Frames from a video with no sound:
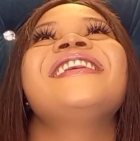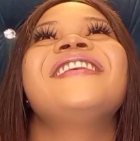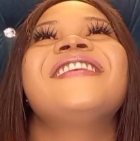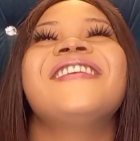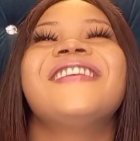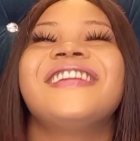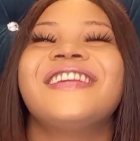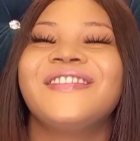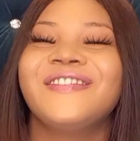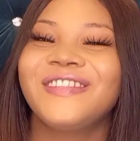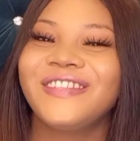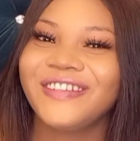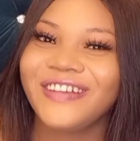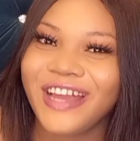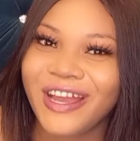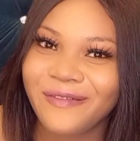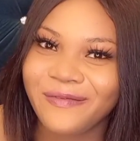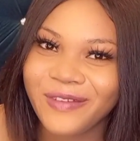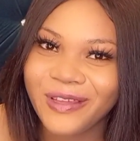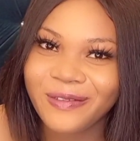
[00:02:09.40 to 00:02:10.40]
and I'm so
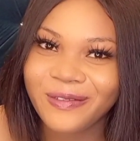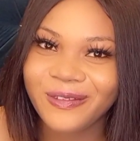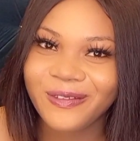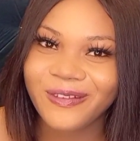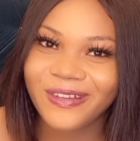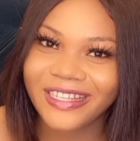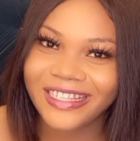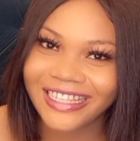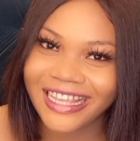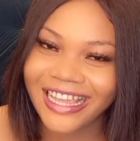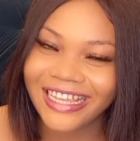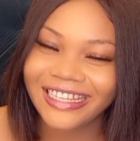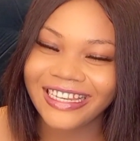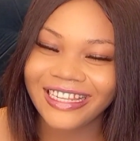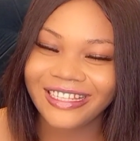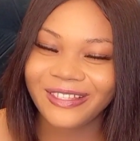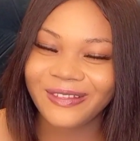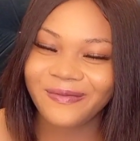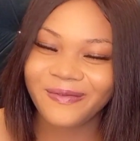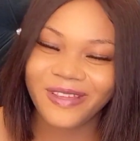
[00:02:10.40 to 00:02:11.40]
happy. I'm so
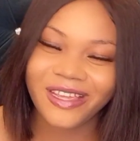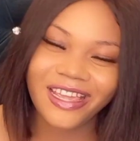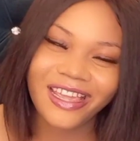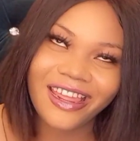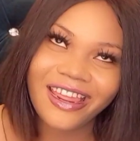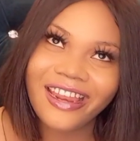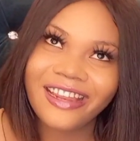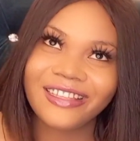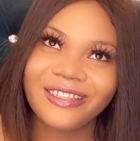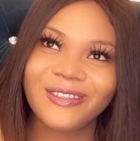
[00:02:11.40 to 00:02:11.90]
excited to be here.